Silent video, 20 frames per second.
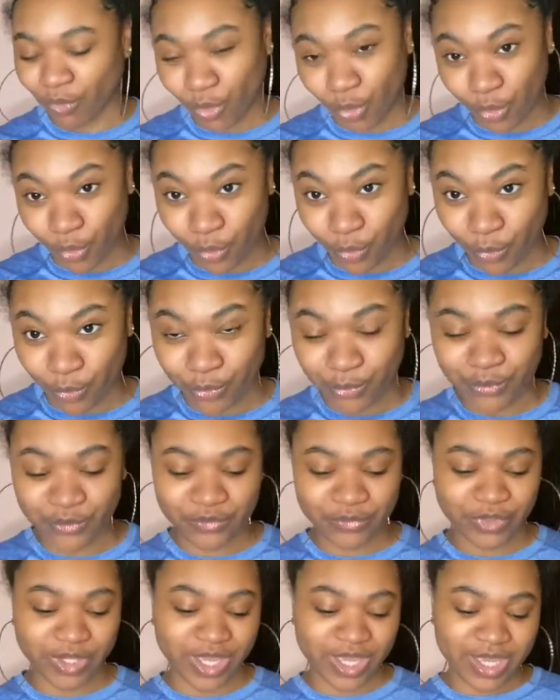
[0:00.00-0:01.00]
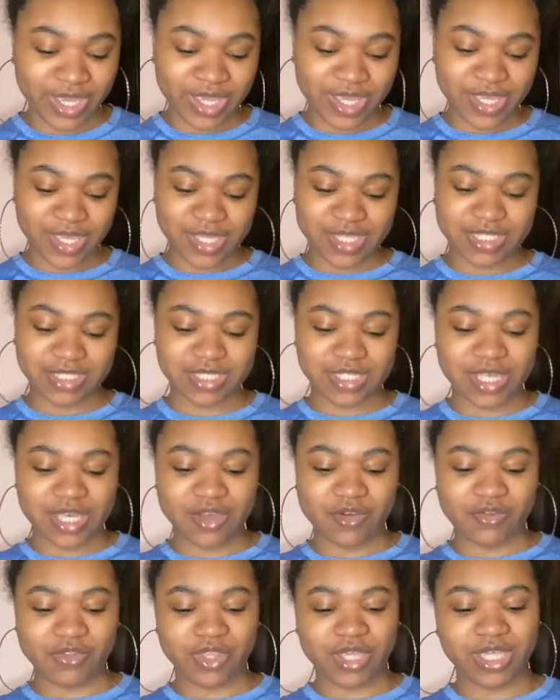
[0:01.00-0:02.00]
Cool.
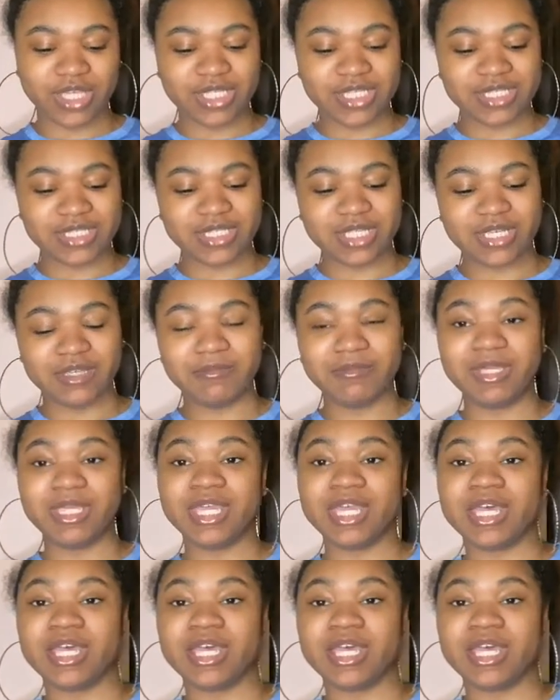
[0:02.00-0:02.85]
So they sent me